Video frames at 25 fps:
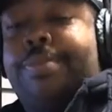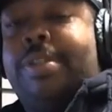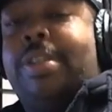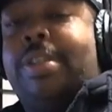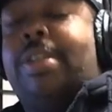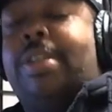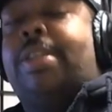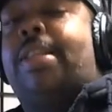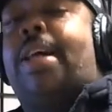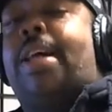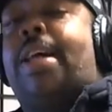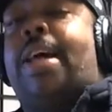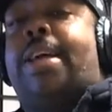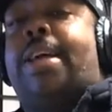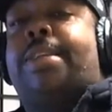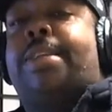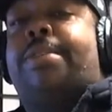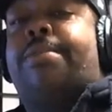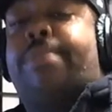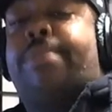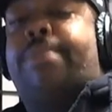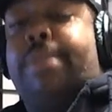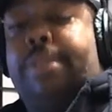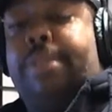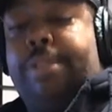
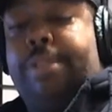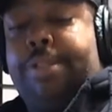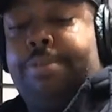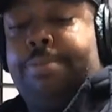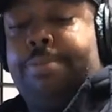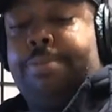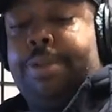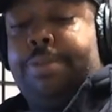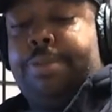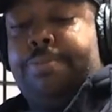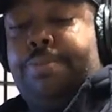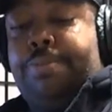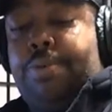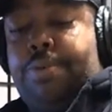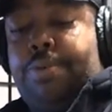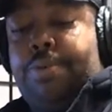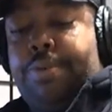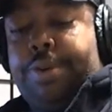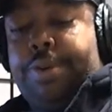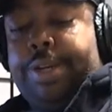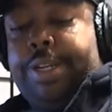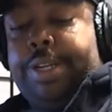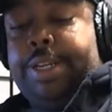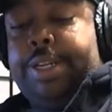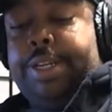glass with a little bit
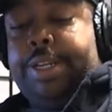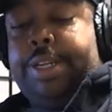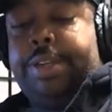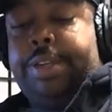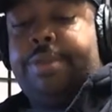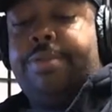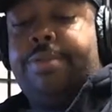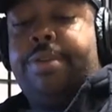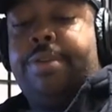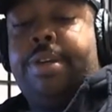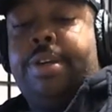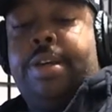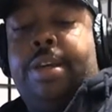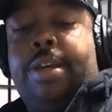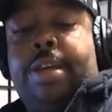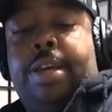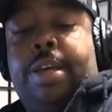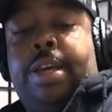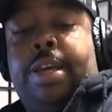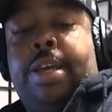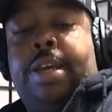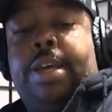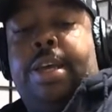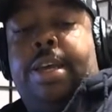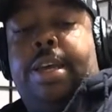poured in here.
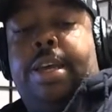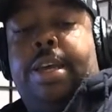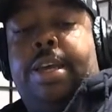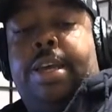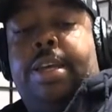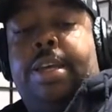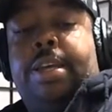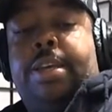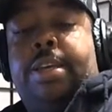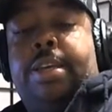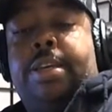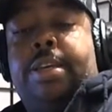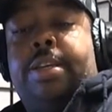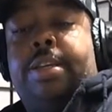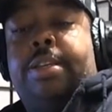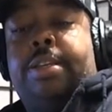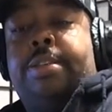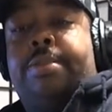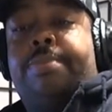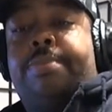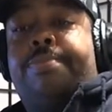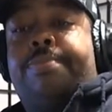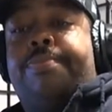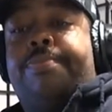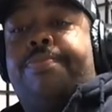
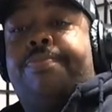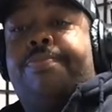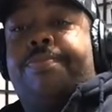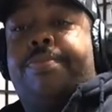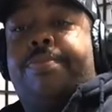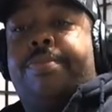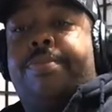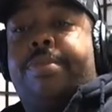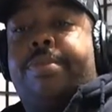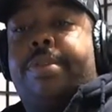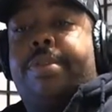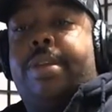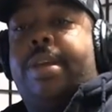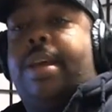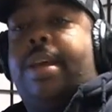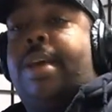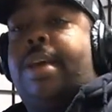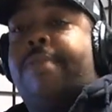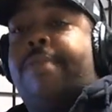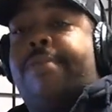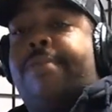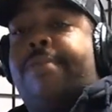And I've